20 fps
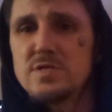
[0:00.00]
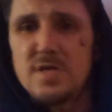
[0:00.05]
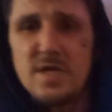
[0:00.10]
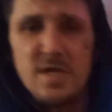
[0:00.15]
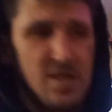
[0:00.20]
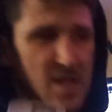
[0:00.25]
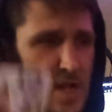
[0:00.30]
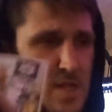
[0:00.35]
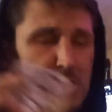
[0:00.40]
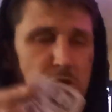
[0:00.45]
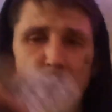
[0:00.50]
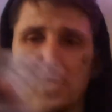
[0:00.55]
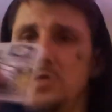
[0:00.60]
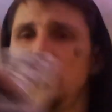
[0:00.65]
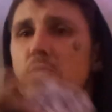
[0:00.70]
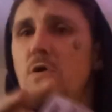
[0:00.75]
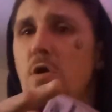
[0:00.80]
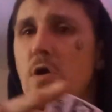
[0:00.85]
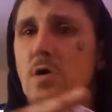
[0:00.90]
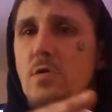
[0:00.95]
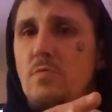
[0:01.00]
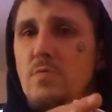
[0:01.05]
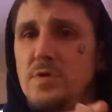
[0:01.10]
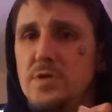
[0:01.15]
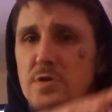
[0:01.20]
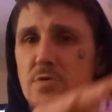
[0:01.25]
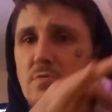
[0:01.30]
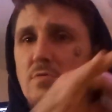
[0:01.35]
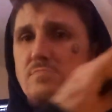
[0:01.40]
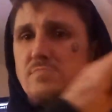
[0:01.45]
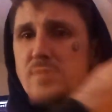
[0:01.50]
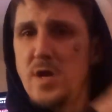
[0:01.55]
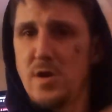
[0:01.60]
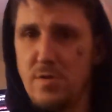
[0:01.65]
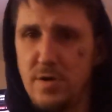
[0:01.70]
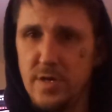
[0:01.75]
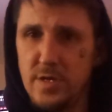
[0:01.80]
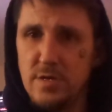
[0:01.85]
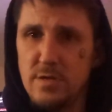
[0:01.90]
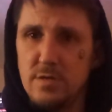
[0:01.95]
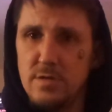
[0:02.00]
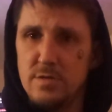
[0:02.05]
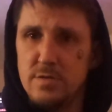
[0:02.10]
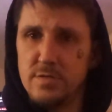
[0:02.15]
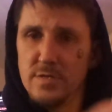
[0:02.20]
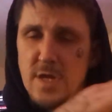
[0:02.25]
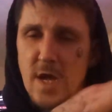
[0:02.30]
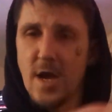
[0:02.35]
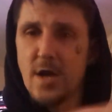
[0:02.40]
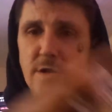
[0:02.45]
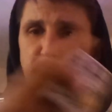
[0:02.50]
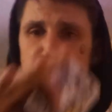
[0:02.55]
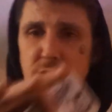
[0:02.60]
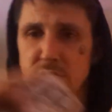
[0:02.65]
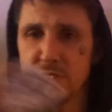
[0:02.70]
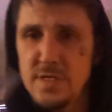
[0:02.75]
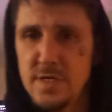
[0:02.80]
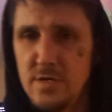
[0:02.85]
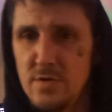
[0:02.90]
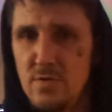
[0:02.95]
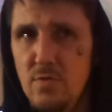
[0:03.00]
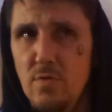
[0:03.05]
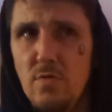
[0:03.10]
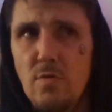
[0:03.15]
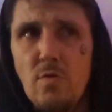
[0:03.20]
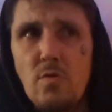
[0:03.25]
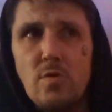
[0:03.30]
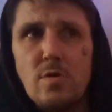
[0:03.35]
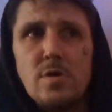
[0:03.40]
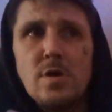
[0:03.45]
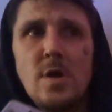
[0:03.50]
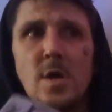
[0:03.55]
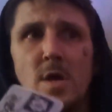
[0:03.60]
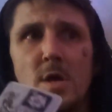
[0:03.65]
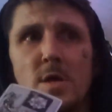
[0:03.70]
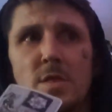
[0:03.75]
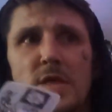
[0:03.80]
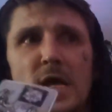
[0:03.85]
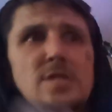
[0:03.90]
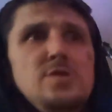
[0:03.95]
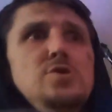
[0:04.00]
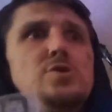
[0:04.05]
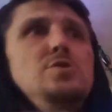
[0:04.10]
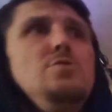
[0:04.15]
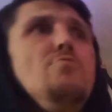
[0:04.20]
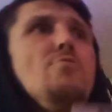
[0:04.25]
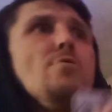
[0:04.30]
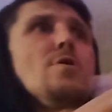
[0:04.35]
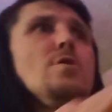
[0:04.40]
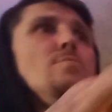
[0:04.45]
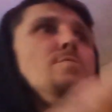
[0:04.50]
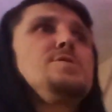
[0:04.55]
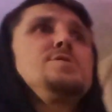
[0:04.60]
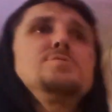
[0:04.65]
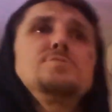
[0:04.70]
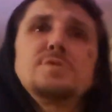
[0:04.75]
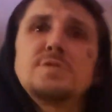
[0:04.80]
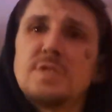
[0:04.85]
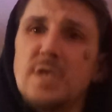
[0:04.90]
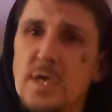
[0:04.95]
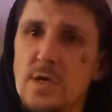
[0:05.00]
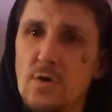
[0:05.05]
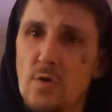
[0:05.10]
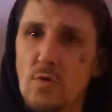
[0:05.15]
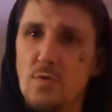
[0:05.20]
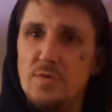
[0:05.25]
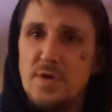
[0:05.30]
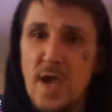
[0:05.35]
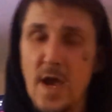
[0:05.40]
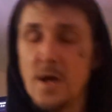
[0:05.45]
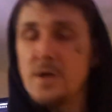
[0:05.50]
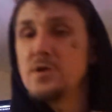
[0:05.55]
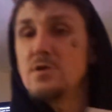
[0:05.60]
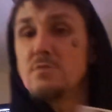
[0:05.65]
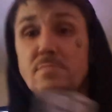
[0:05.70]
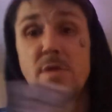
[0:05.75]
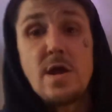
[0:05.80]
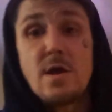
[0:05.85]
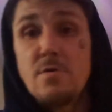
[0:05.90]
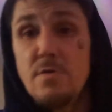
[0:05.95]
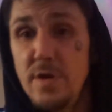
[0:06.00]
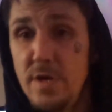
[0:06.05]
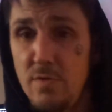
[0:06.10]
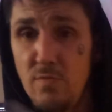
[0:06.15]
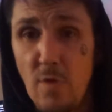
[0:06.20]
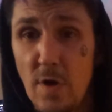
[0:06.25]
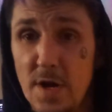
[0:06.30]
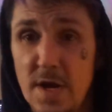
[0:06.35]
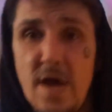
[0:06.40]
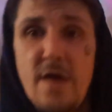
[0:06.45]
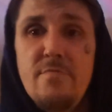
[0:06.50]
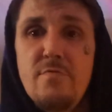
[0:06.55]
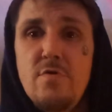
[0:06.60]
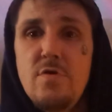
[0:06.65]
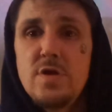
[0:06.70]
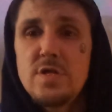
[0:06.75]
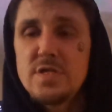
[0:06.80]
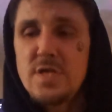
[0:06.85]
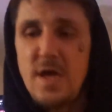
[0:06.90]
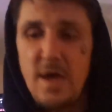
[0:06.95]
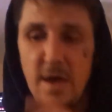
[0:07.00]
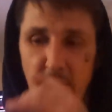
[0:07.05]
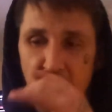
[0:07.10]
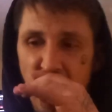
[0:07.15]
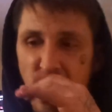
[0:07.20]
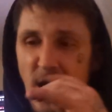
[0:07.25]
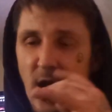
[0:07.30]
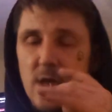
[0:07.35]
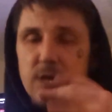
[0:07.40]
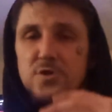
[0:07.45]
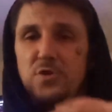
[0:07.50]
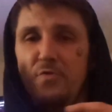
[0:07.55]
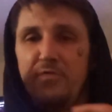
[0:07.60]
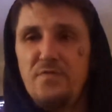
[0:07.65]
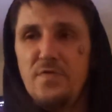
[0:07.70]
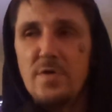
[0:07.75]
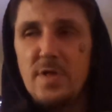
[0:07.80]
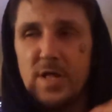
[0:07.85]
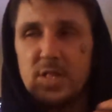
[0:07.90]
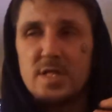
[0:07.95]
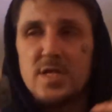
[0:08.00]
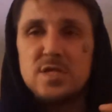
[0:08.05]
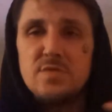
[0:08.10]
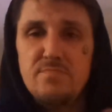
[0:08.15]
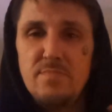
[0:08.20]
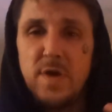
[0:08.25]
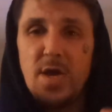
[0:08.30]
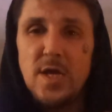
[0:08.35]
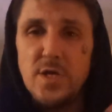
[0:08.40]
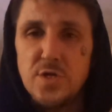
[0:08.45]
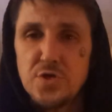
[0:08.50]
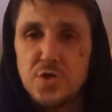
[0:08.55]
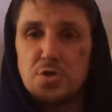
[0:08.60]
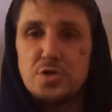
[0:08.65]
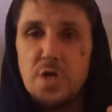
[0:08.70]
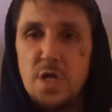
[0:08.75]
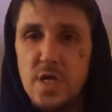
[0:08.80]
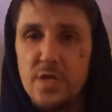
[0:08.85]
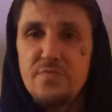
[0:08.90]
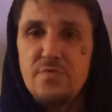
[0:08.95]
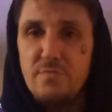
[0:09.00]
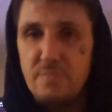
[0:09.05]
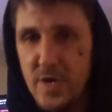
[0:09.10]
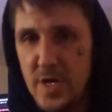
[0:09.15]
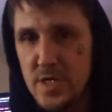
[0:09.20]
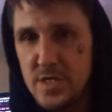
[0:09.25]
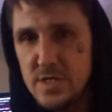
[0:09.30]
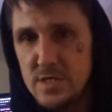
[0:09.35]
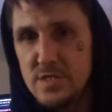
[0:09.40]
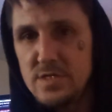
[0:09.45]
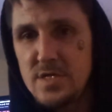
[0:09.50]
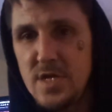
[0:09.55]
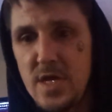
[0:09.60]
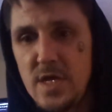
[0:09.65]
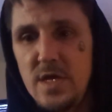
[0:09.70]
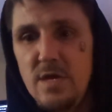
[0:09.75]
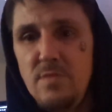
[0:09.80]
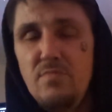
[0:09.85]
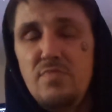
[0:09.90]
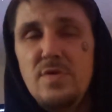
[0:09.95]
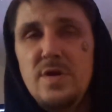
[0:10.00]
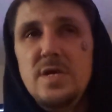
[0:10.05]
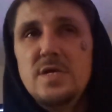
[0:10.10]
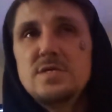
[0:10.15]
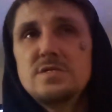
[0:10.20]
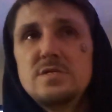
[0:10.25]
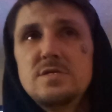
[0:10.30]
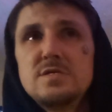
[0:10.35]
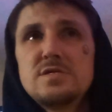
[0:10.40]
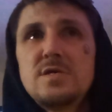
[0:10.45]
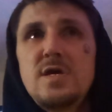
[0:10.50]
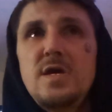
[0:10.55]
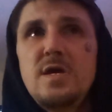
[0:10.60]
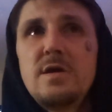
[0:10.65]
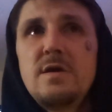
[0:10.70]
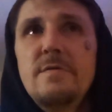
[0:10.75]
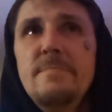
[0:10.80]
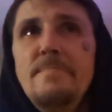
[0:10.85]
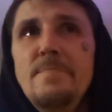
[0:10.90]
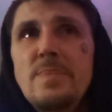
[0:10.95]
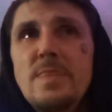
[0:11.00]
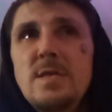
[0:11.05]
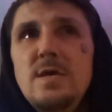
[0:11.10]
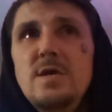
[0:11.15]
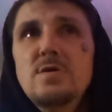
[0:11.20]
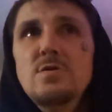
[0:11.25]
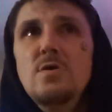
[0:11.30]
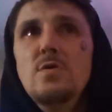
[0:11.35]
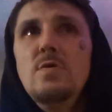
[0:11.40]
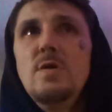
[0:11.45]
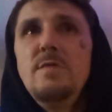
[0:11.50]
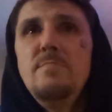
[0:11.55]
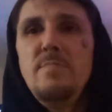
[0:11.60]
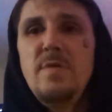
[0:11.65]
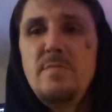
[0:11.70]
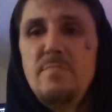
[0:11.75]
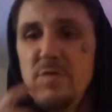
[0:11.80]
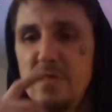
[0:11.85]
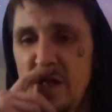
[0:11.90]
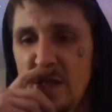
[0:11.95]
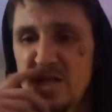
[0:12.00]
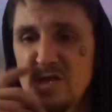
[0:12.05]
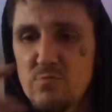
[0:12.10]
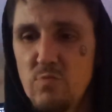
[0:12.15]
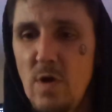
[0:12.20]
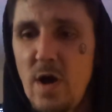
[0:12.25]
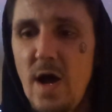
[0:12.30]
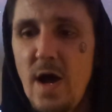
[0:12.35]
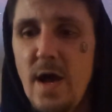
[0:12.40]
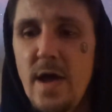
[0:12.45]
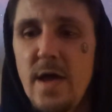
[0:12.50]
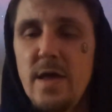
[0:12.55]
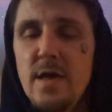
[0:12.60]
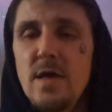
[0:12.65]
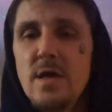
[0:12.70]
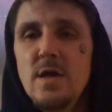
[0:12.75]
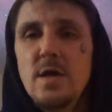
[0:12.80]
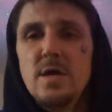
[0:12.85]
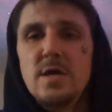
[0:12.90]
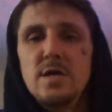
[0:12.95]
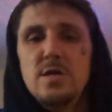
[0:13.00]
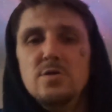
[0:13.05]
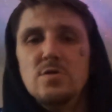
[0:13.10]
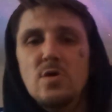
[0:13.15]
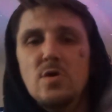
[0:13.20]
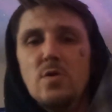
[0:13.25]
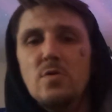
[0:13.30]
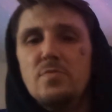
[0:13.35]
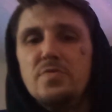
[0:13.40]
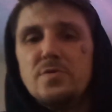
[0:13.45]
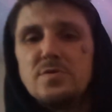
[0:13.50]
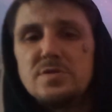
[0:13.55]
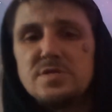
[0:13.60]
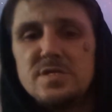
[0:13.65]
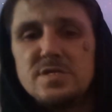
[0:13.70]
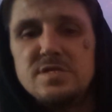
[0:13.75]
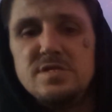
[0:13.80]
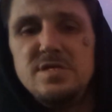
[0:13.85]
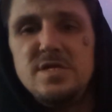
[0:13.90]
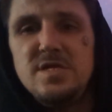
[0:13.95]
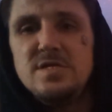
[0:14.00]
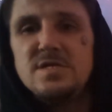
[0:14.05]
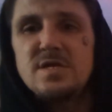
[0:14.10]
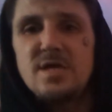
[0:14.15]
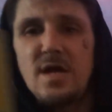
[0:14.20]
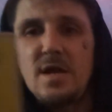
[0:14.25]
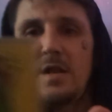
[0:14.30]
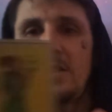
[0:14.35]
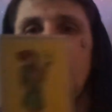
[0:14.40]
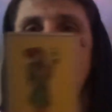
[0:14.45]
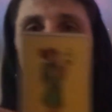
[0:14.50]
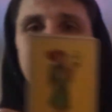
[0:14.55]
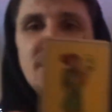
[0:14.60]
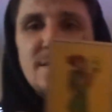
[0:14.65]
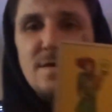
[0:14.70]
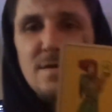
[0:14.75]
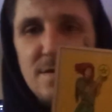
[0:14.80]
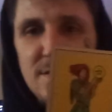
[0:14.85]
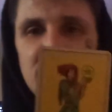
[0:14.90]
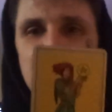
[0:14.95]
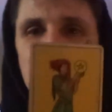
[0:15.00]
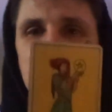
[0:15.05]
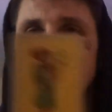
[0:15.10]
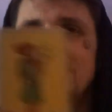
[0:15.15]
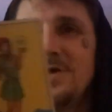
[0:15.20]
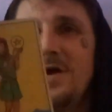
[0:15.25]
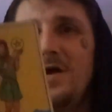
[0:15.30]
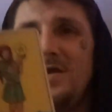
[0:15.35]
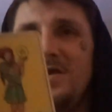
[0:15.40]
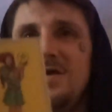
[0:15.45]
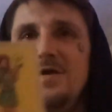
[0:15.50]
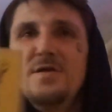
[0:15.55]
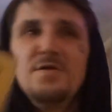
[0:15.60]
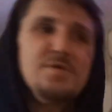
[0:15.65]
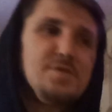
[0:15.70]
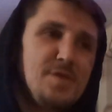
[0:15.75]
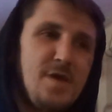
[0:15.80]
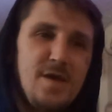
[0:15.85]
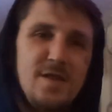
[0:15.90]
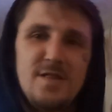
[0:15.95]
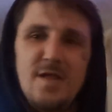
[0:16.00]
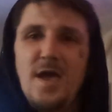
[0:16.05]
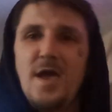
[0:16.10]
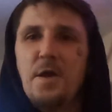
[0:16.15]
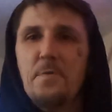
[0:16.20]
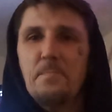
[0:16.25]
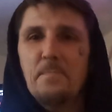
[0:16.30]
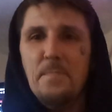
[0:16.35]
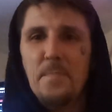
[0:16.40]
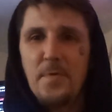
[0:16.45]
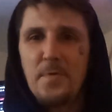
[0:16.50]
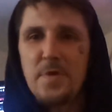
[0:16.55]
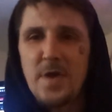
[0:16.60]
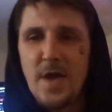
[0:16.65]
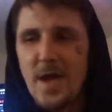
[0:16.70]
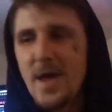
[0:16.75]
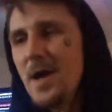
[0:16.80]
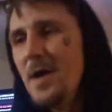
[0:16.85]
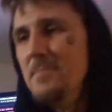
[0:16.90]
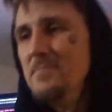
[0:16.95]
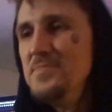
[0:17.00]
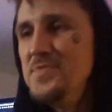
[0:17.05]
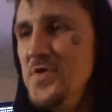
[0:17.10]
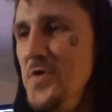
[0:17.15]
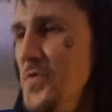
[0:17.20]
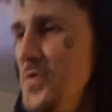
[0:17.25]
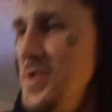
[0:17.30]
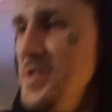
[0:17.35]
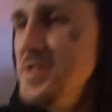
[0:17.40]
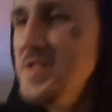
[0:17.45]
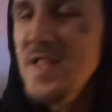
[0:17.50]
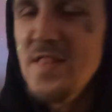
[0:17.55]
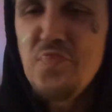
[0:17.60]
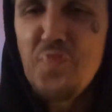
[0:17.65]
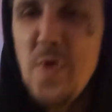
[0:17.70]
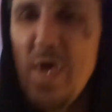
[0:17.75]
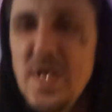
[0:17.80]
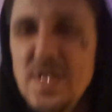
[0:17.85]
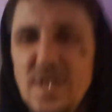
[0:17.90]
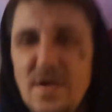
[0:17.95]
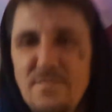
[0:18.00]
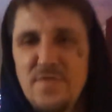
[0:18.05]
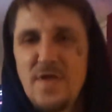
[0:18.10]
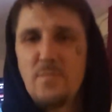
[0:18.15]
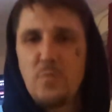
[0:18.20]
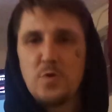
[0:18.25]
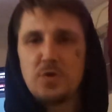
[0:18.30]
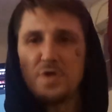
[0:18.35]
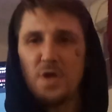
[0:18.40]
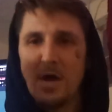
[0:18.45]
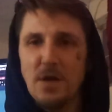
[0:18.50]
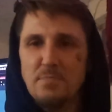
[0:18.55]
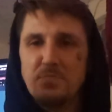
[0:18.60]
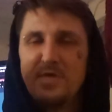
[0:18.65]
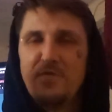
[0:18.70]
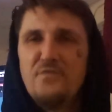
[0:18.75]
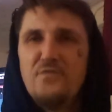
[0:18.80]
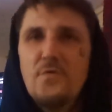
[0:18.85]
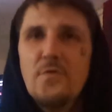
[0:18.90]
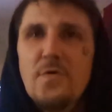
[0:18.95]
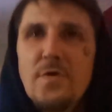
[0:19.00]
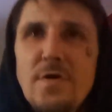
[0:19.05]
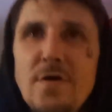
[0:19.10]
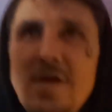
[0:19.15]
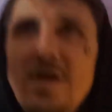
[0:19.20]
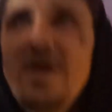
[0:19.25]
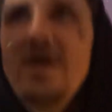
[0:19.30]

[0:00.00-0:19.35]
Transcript: It's like, that's who you are when you were married. Now you're single. Or that's who you were when you're single. Now you're married. Whatever. It's like, I do feel like this major transformation is taking place. And it's like, and maybe that's why, there's this need to kind of like, you're studying. It's like, damn, okay, I'm doing things I've never done before.